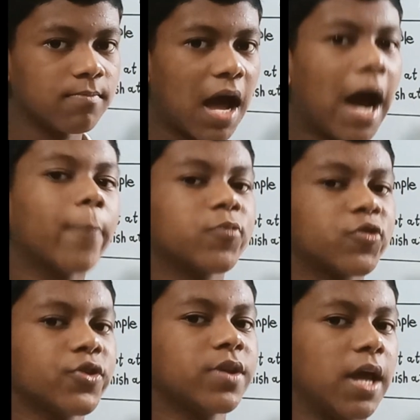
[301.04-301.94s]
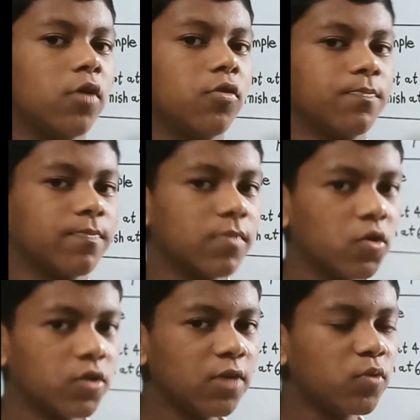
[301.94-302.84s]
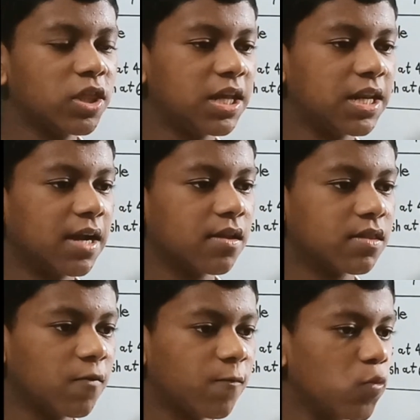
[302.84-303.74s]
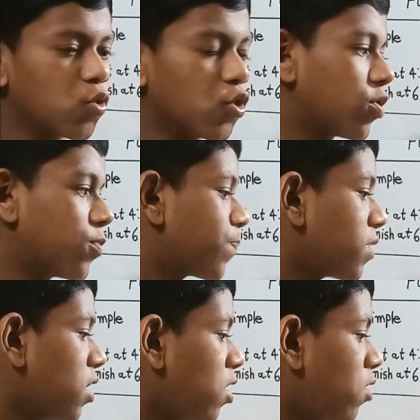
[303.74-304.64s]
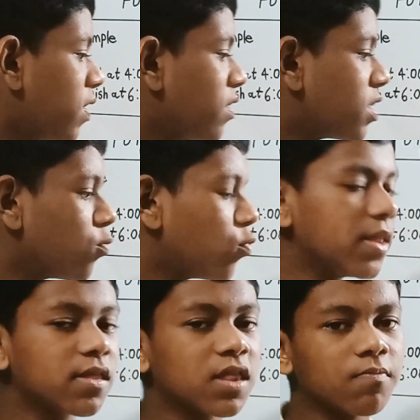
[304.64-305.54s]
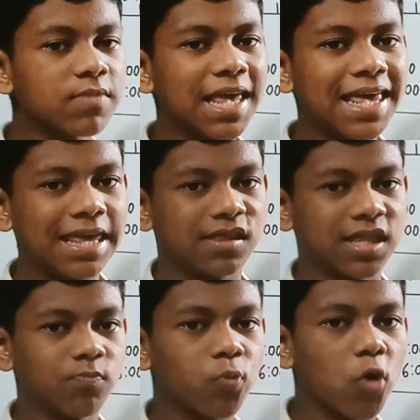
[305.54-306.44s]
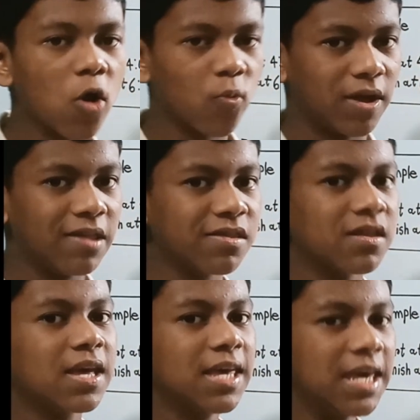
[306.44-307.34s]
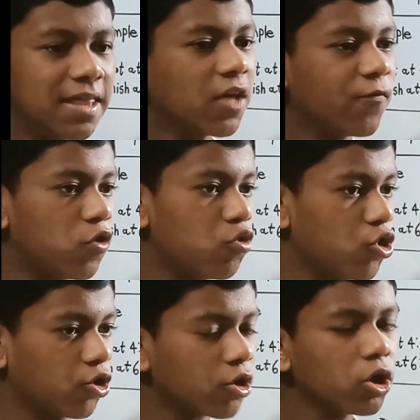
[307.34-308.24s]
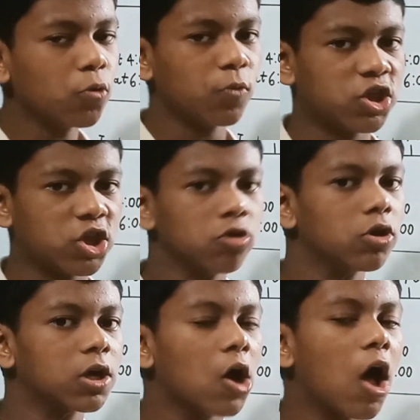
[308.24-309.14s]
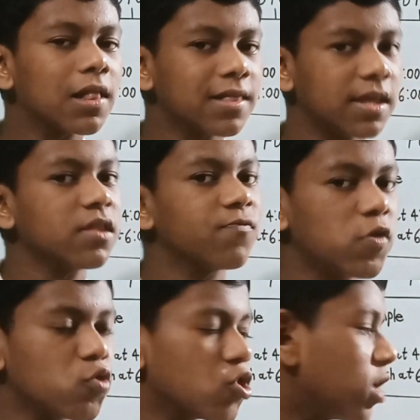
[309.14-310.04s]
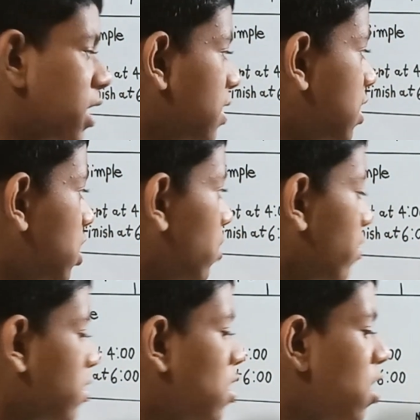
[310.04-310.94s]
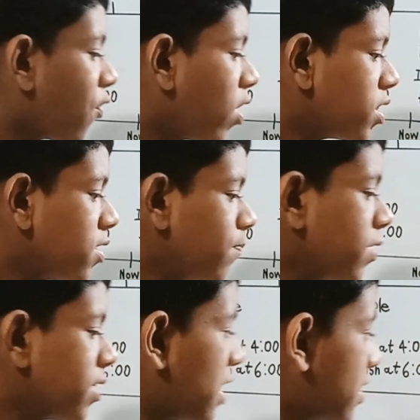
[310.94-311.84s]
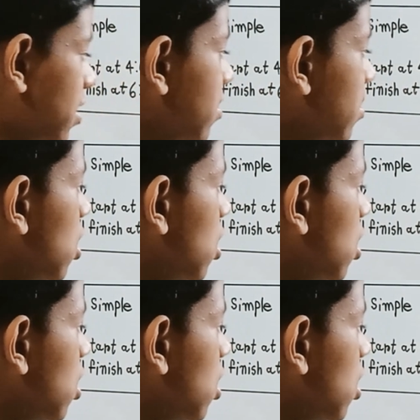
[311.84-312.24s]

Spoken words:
after now, okay, which indicates the future. Okay, so when something is in progress in the future, we generally call this future continuous. For example, that is